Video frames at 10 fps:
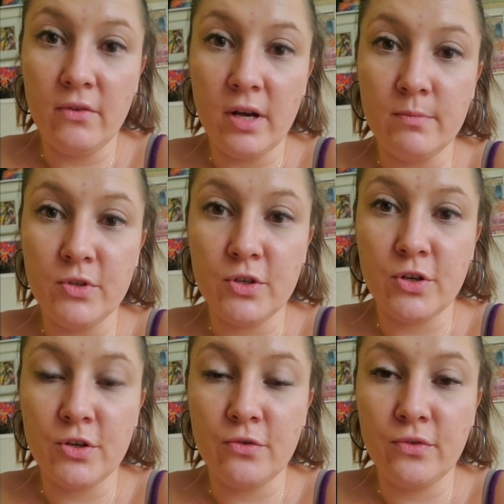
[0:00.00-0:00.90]

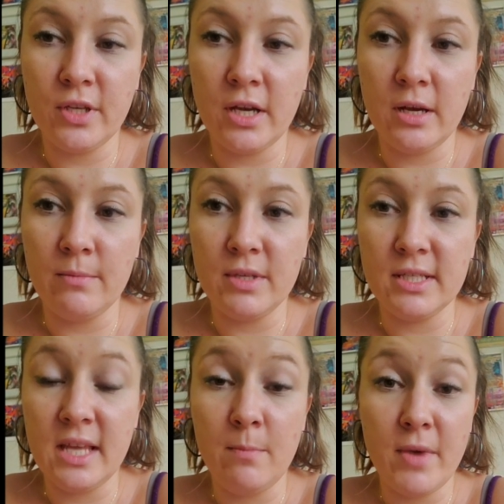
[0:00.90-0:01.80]
observed the same